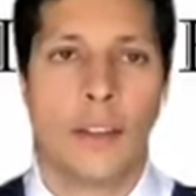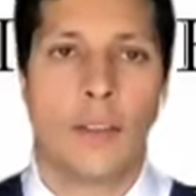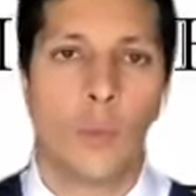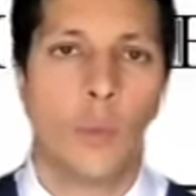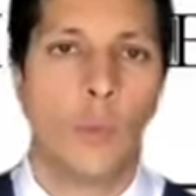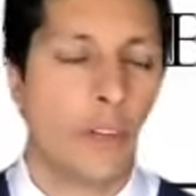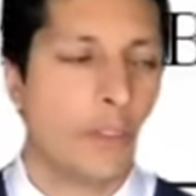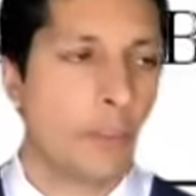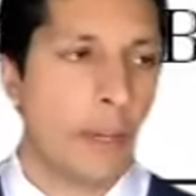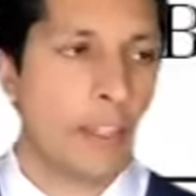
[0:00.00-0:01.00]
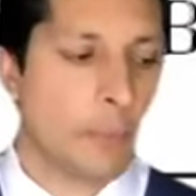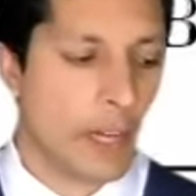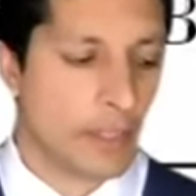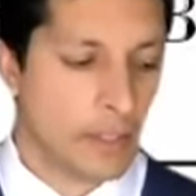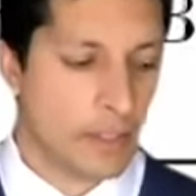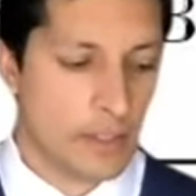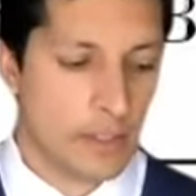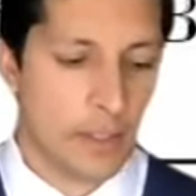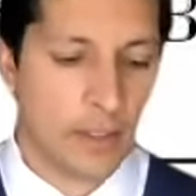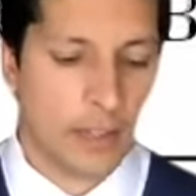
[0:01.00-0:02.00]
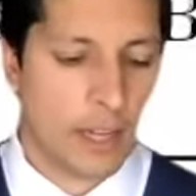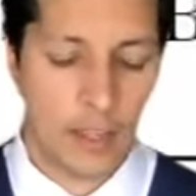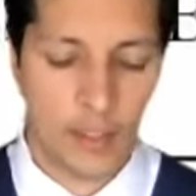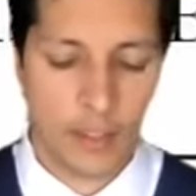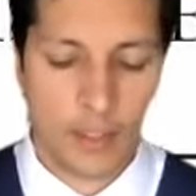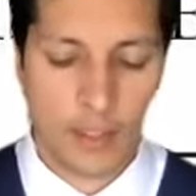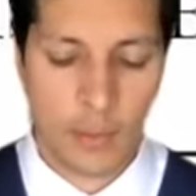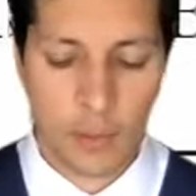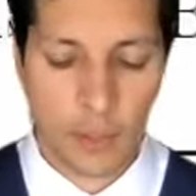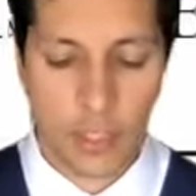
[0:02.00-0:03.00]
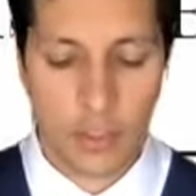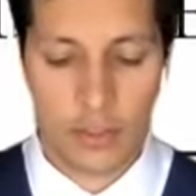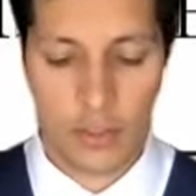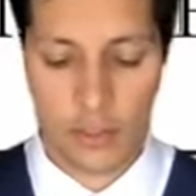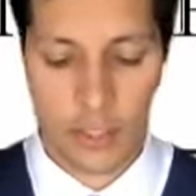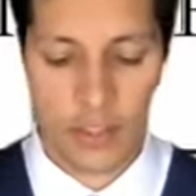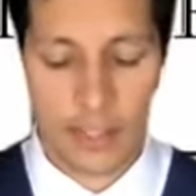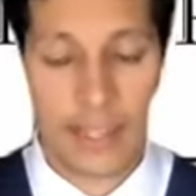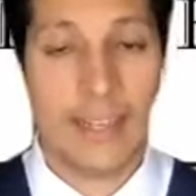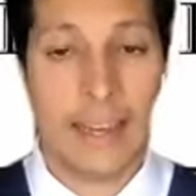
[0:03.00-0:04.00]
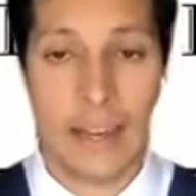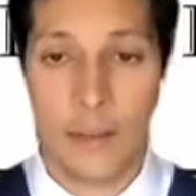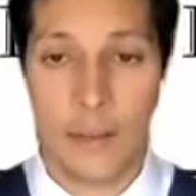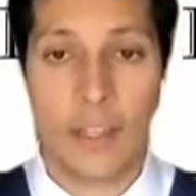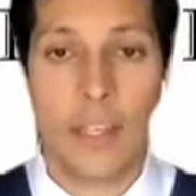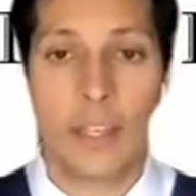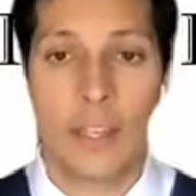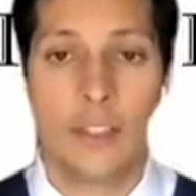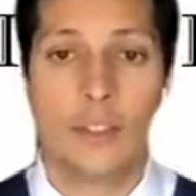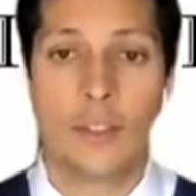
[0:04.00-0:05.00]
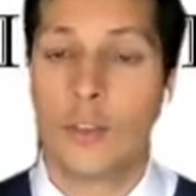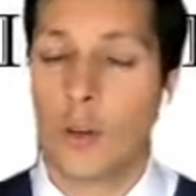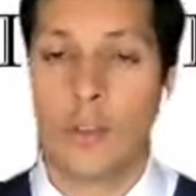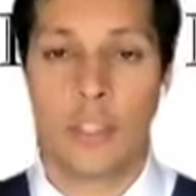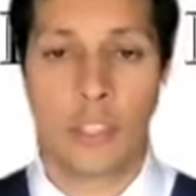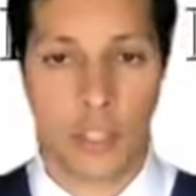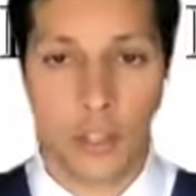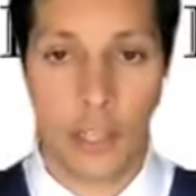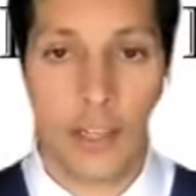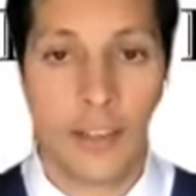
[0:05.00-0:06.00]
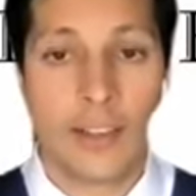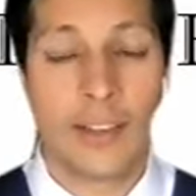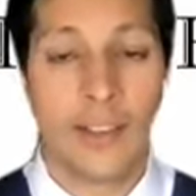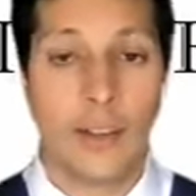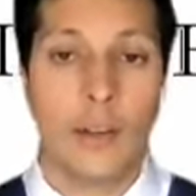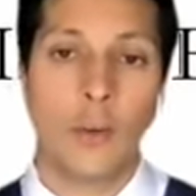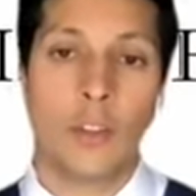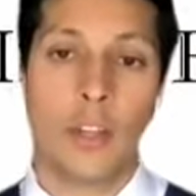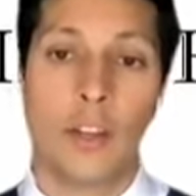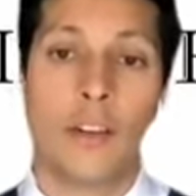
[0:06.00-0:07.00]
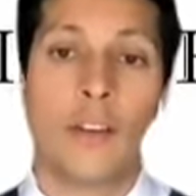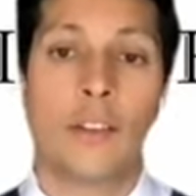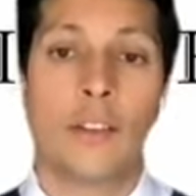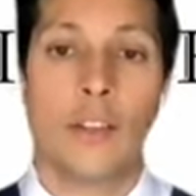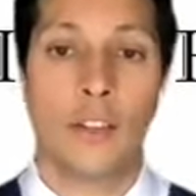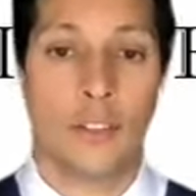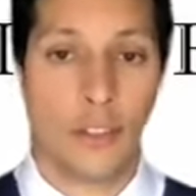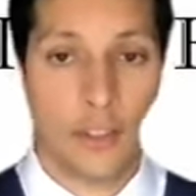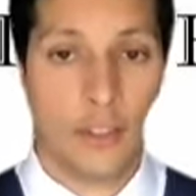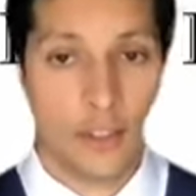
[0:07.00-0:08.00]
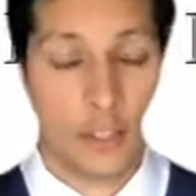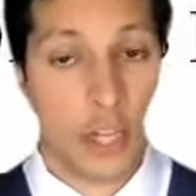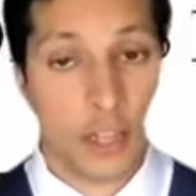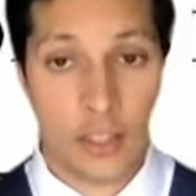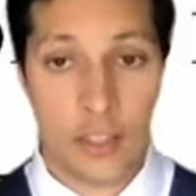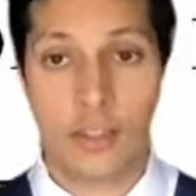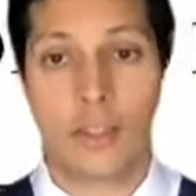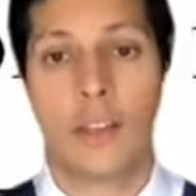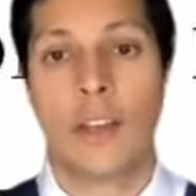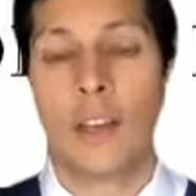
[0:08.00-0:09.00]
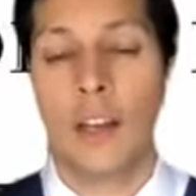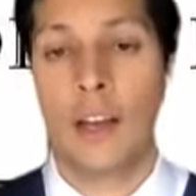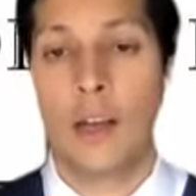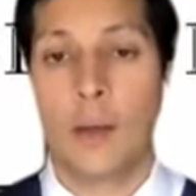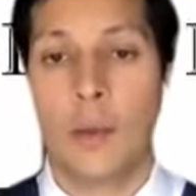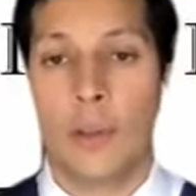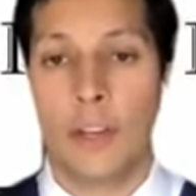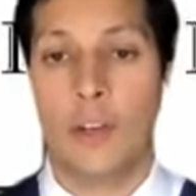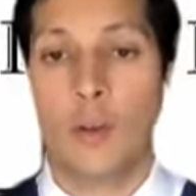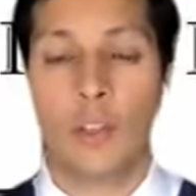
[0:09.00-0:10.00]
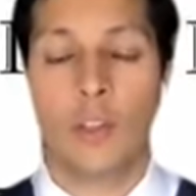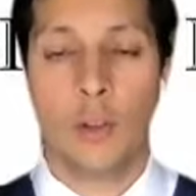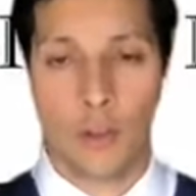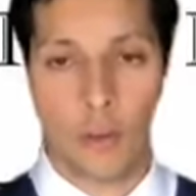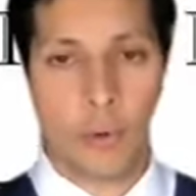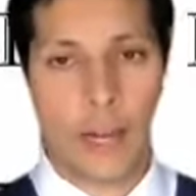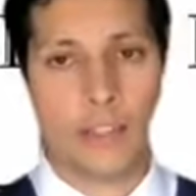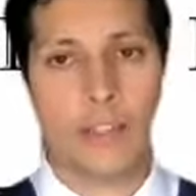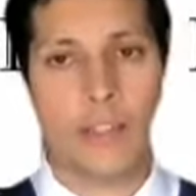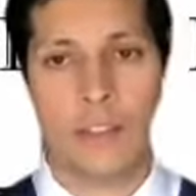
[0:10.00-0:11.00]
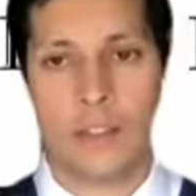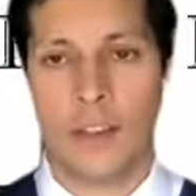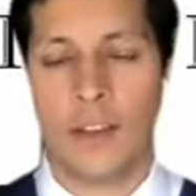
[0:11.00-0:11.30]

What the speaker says: one of the best practices that I think immigration attorneys can have is to know their circuit, know their judges, and know the local practices.